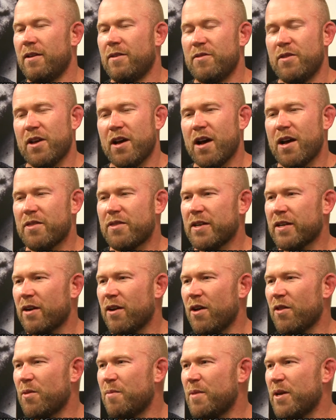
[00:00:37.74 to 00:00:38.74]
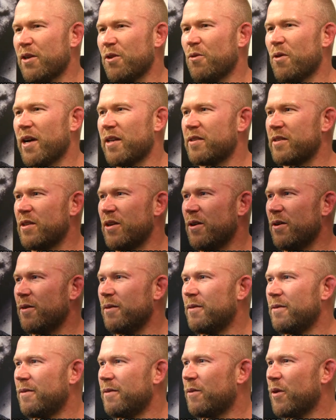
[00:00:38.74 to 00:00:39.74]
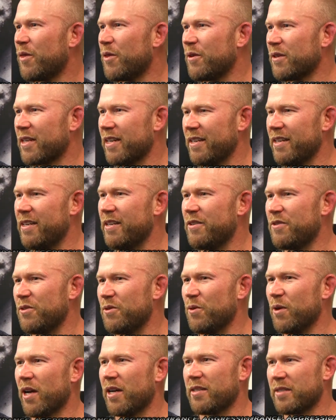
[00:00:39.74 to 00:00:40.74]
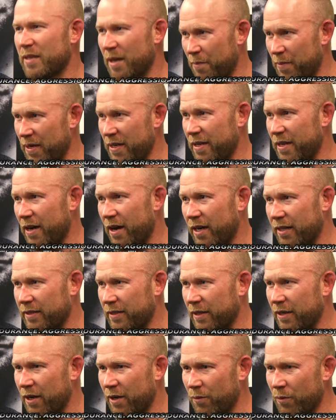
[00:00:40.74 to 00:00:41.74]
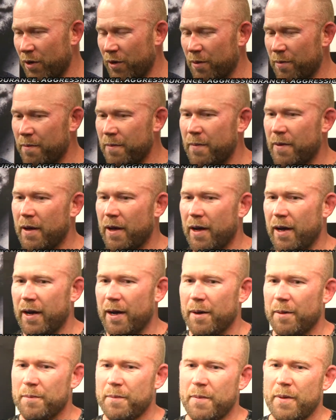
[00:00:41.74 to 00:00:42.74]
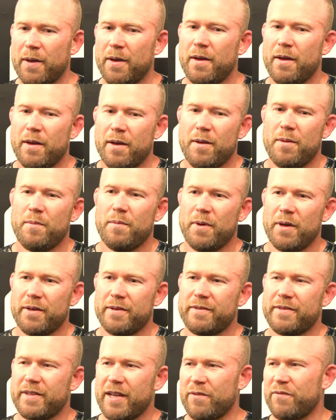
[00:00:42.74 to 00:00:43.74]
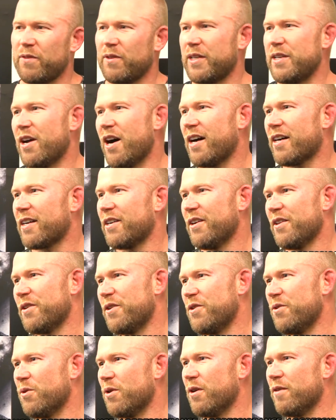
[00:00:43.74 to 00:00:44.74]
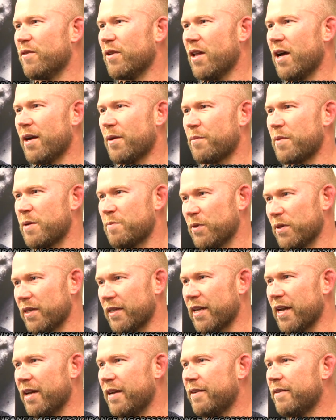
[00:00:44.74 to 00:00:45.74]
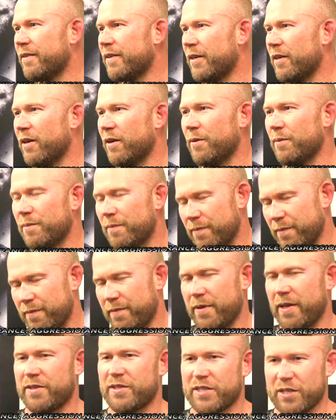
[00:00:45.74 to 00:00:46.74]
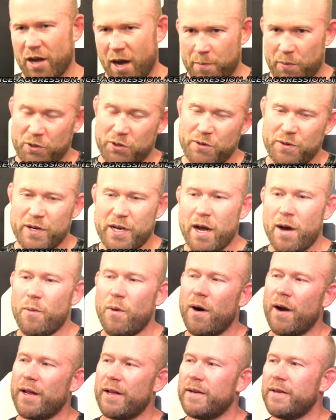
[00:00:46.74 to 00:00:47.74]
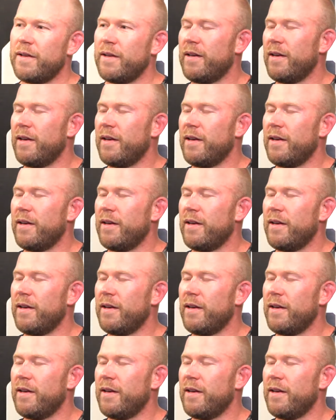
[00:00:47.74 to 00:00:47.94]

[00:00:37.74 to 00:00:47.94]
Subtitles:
No, I think all the middleweights know what they're getting into when I step into the octagon with them. But definitely knocking on the door of a lot of people again. You know, that's the opportunity I wanted.